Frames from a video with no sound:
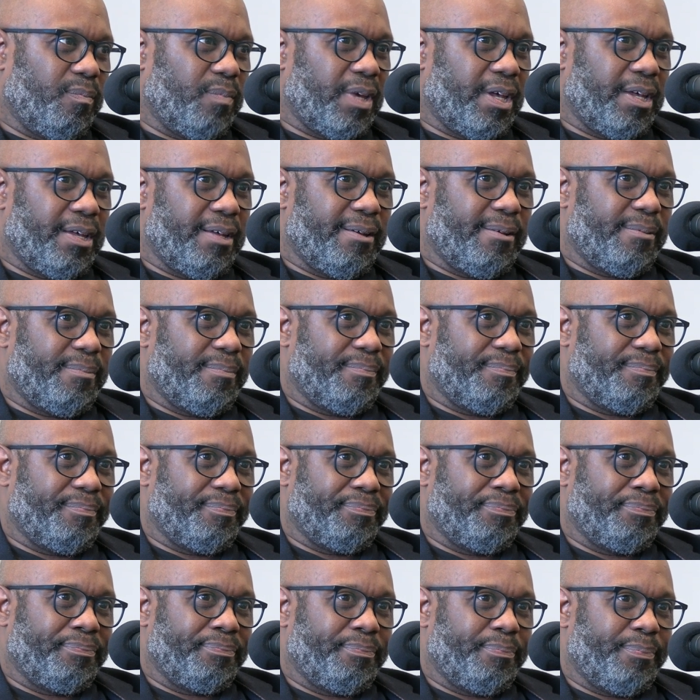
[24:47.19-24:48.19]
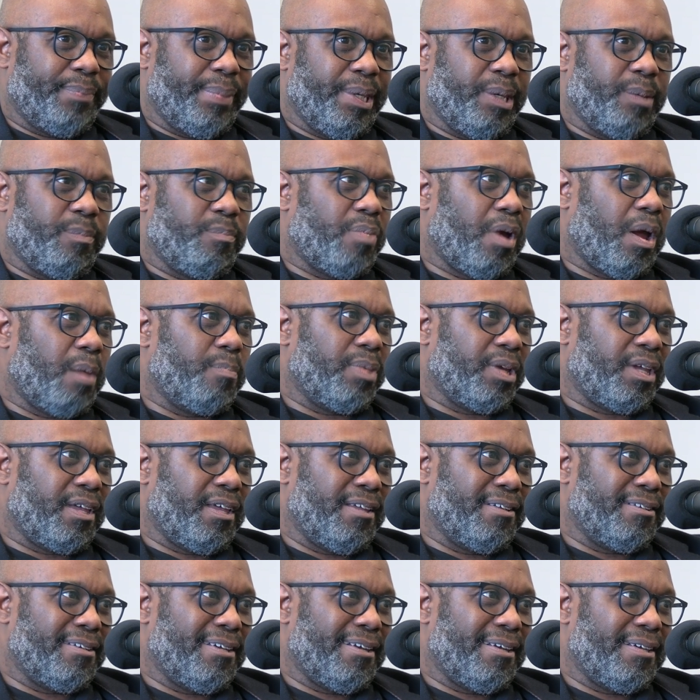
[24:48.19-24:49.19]
being
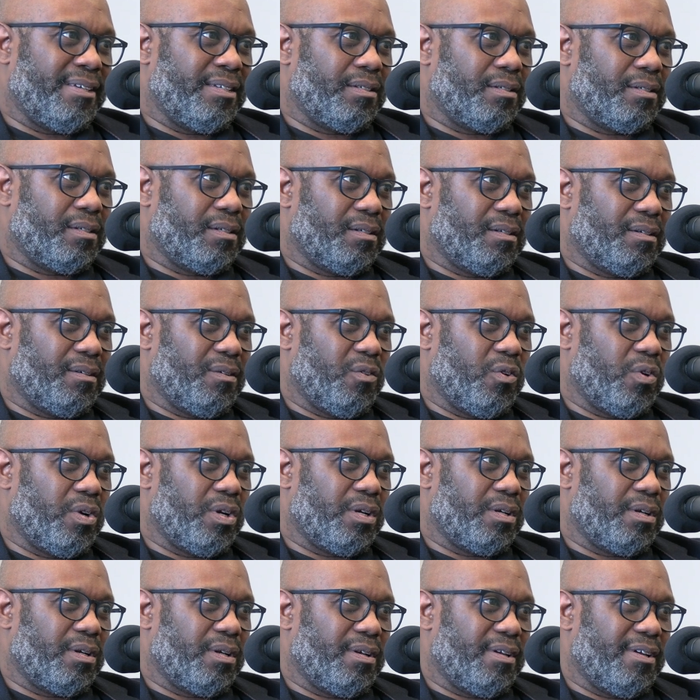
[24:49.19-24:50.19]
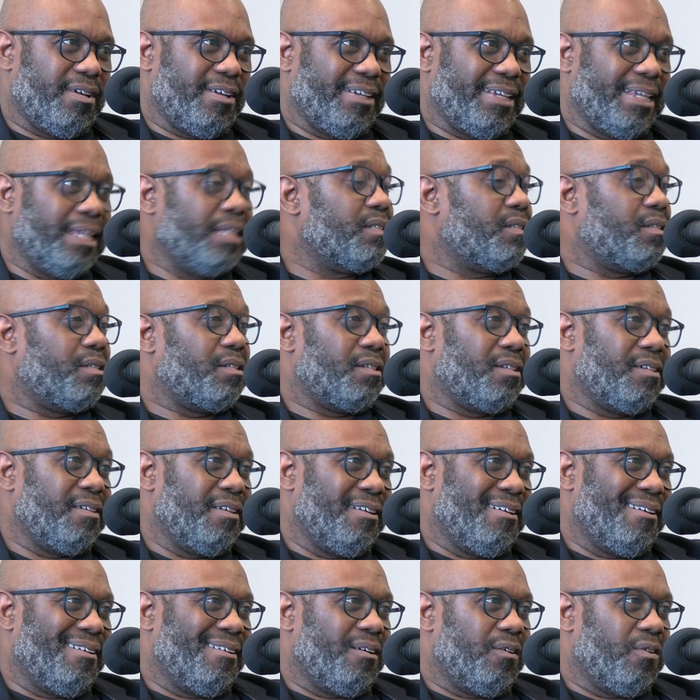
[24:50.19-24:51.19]
propagandized or against
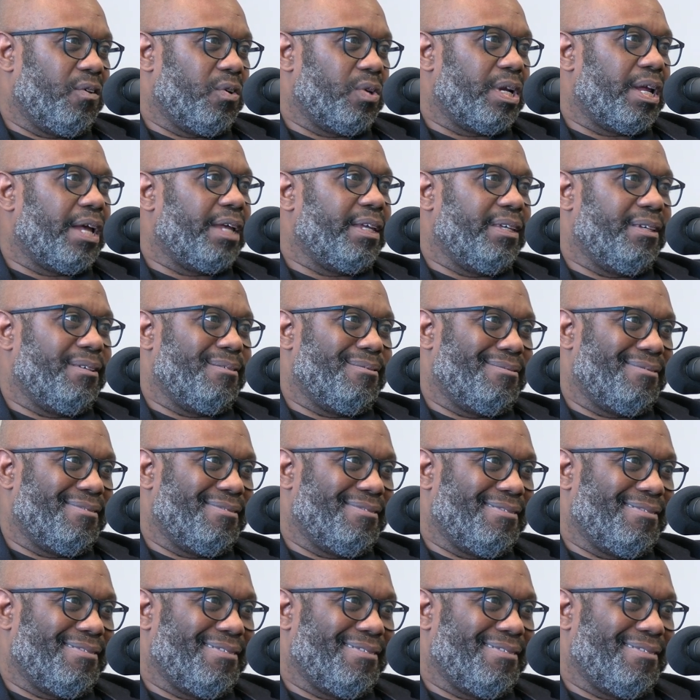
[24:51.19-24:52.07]
or naive.